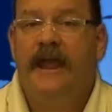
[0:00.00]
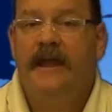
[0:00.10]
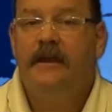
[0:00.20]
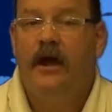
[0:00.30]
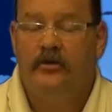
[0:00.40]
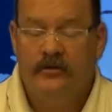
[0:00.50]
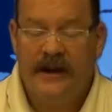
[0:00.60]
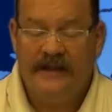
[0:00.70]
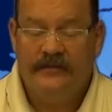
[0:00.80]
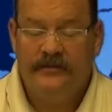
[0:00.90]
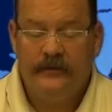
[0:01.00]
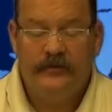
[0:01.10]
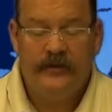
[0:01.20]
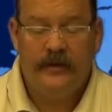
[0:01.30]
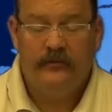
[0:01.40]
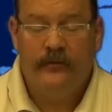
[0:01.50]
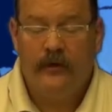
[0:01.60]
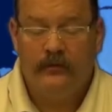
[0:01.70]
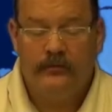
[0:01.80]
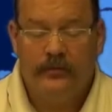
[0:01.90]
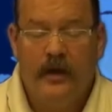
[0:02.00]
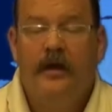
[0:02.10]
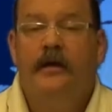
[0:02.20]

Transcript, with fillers: eight hundred sixteen votes